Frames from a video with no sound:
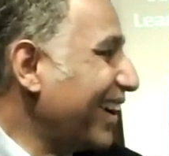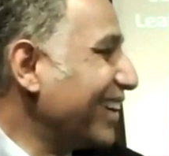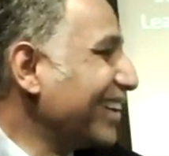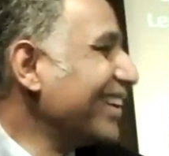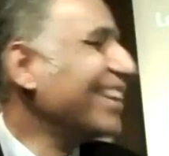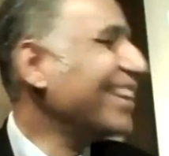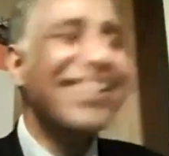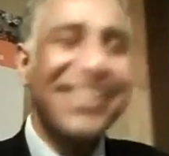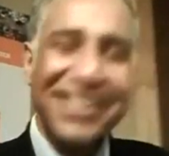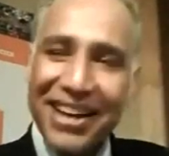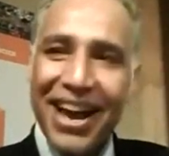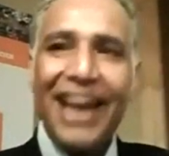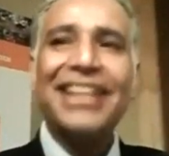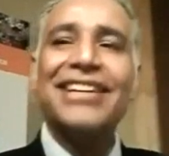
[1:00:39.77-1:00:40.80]

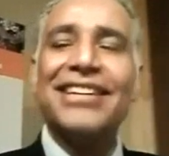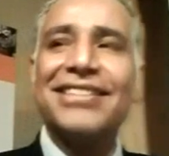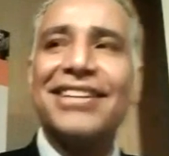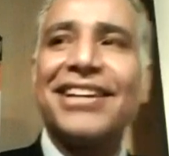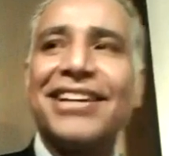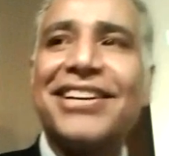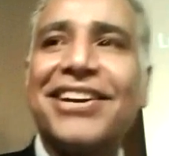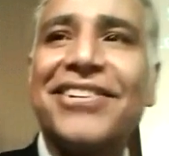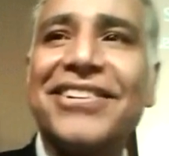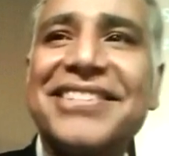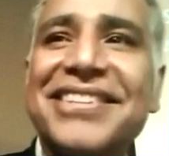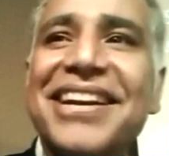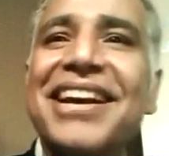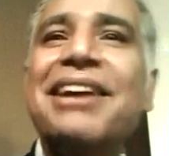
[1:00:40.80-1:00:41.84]
And he knows that.
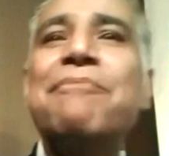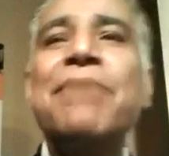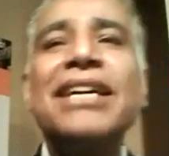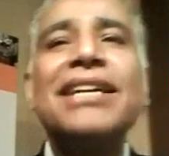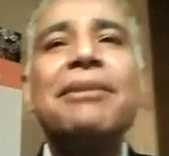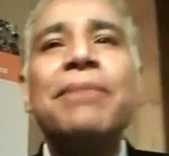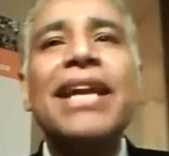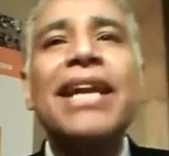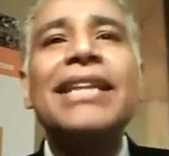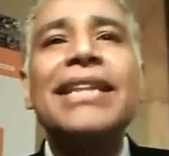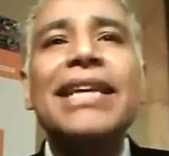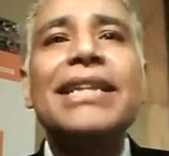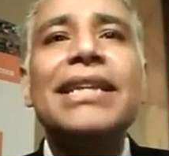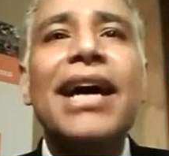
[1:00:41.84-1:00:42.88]
But
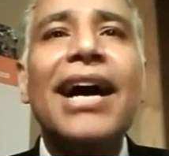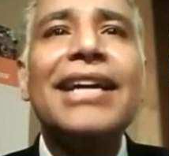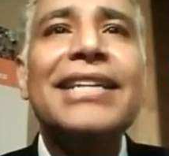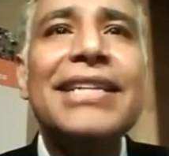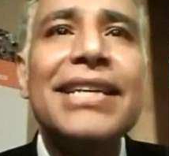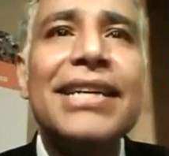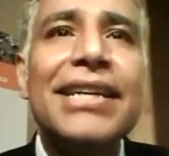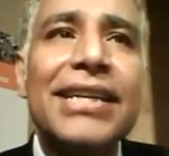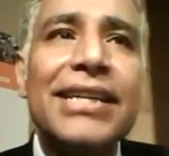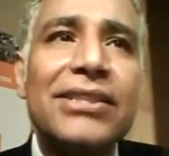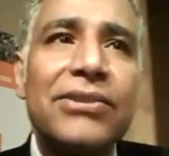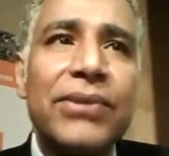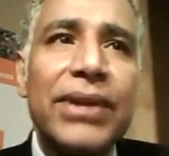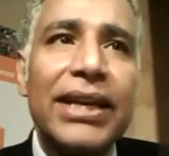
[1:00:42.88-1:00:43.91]
I think the idea
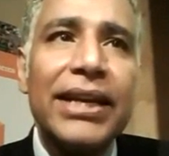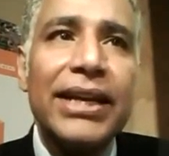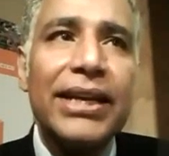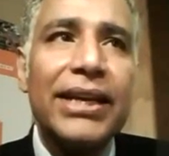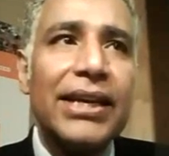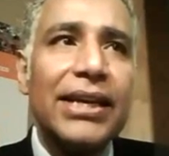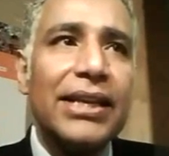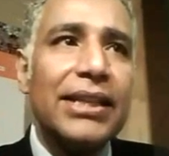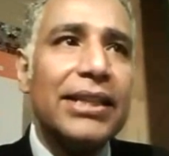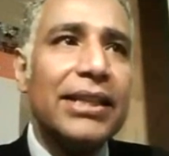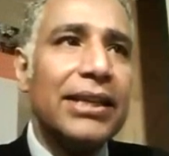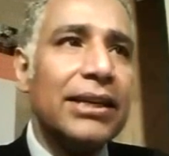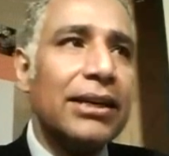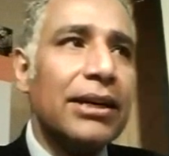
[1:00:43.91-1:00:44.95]
is really
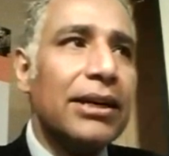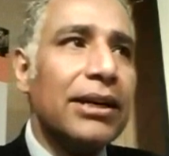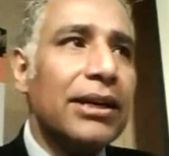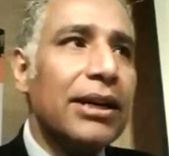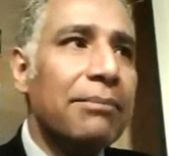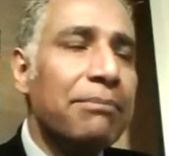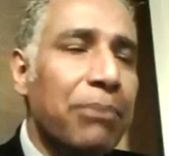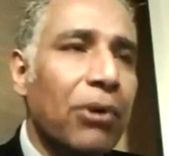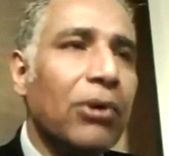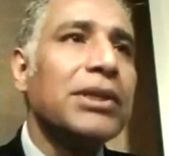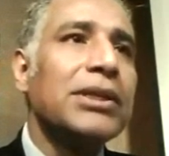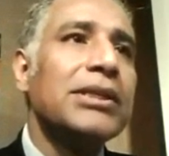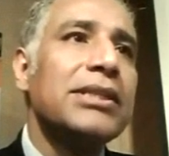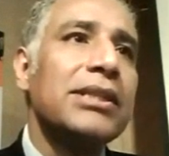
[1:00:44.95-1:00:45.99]
the
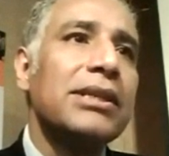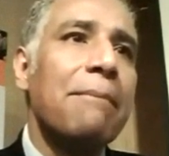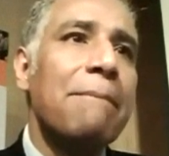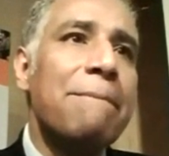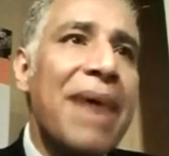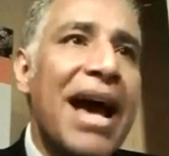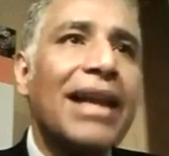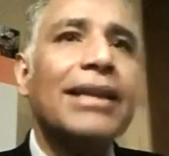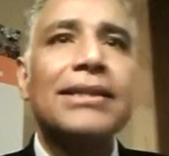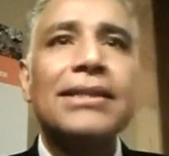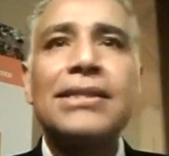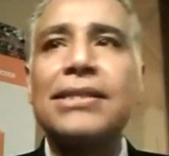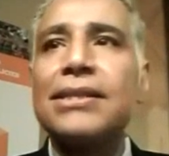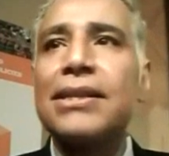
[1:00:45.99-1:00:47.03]
important
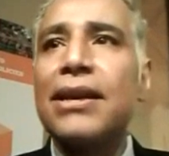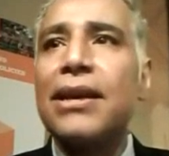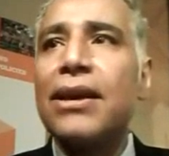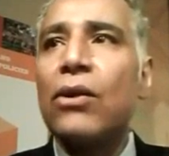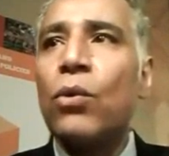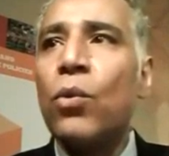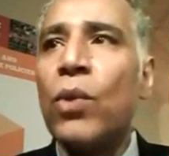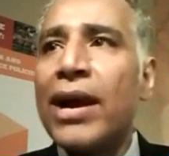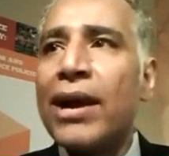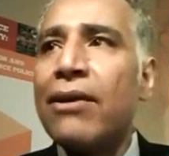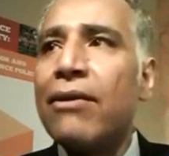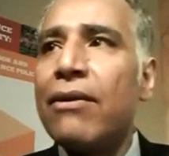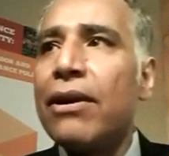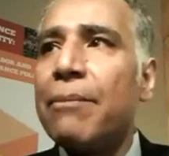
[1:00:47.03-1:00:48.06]
balance
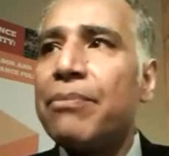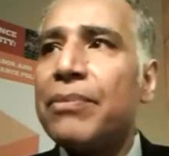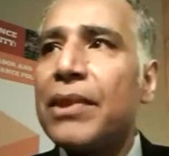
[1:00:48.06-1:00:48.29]
where